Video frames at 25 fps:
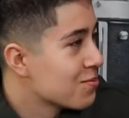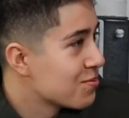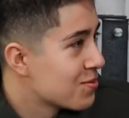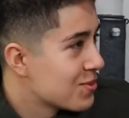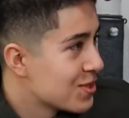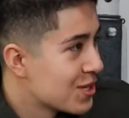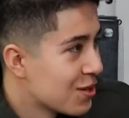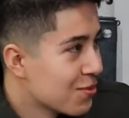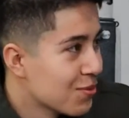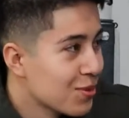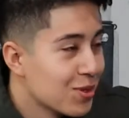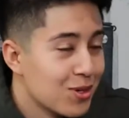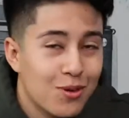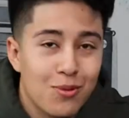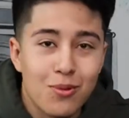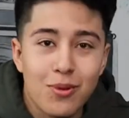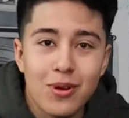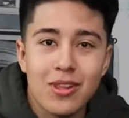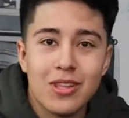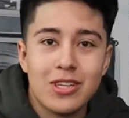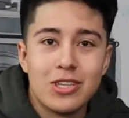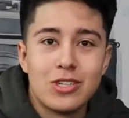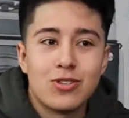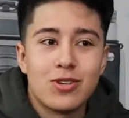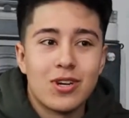someone you
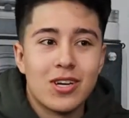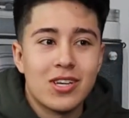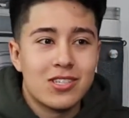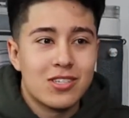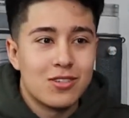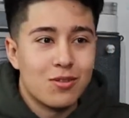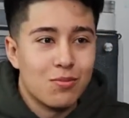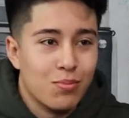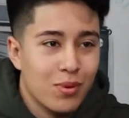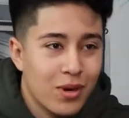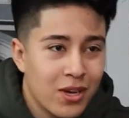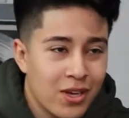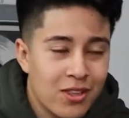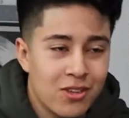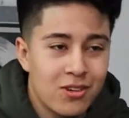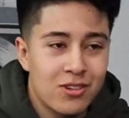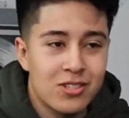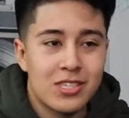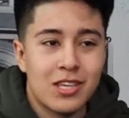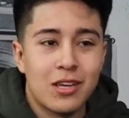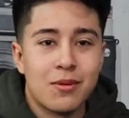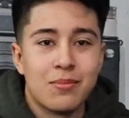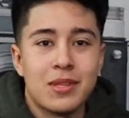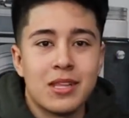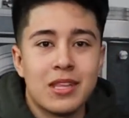really trust, your brother,
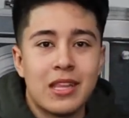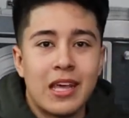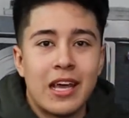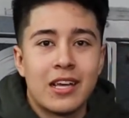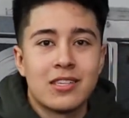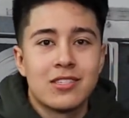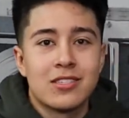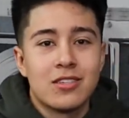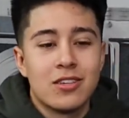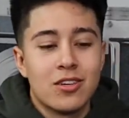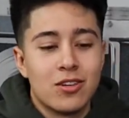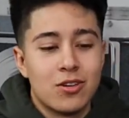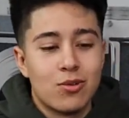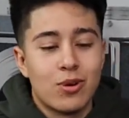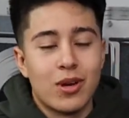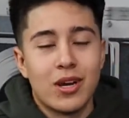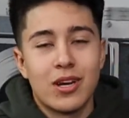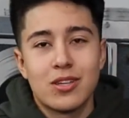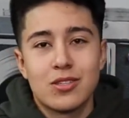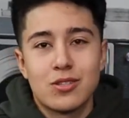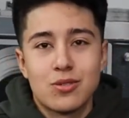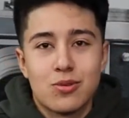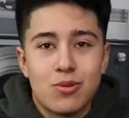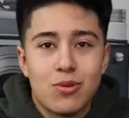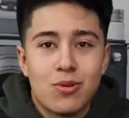something that has a good
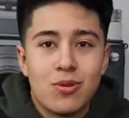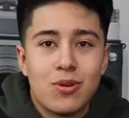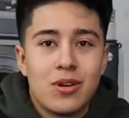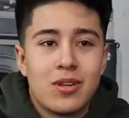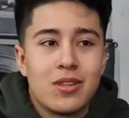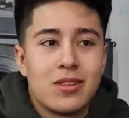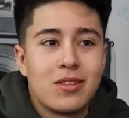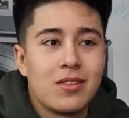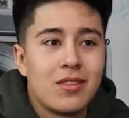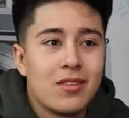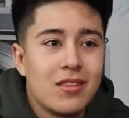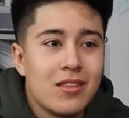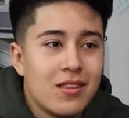credit score, and